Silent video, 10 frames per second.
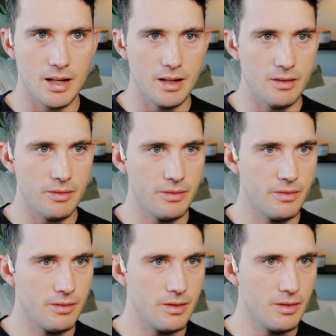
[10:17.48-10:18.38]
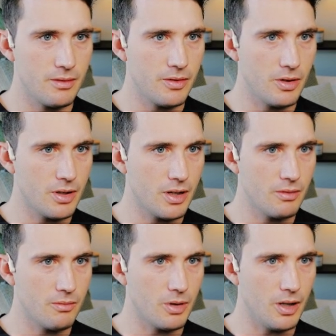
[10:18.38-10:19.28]
of full
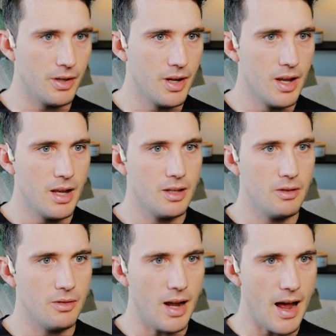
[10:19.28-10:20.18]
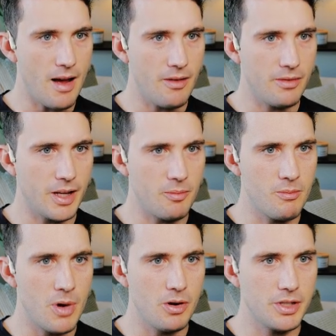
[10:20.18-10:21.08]
code world, you'd have like
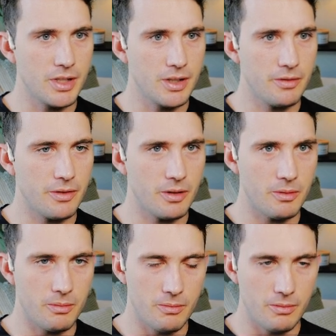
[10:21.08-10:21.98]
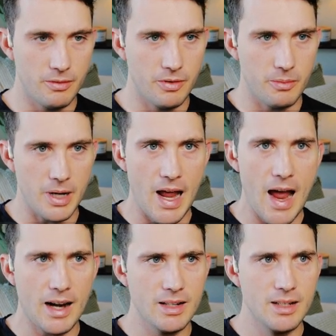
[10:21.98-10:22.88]
motion for
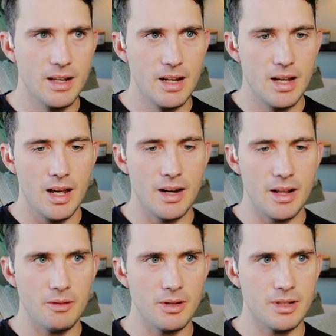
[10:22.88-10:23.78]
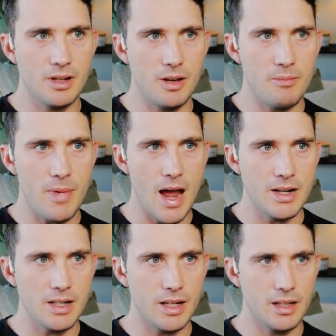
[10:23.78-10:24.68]
React. Another one's called
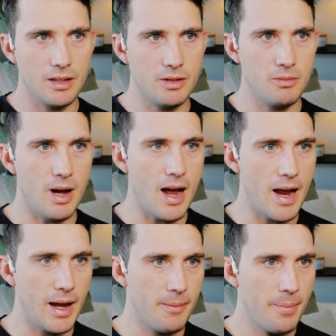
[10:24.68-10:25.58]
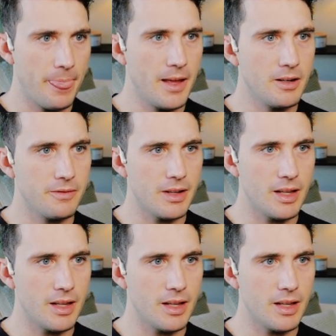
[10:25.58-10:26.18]
Magic UI. And you'll find that a